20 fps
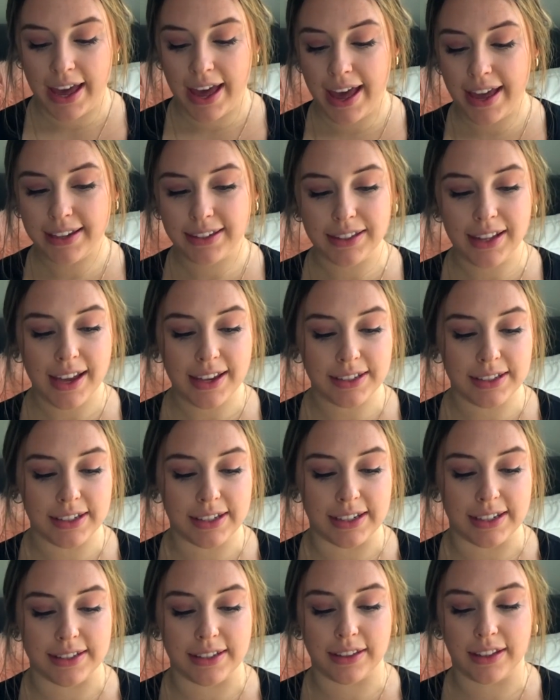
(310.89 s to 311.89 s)
eggs last a
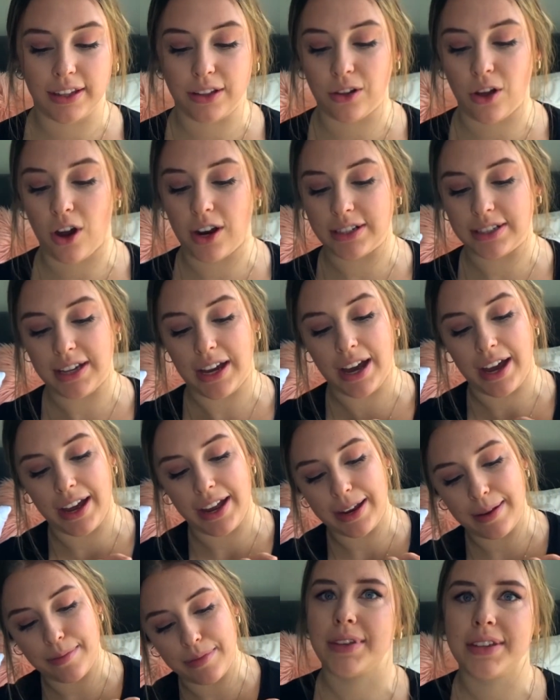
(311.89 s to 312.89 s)
decently long time.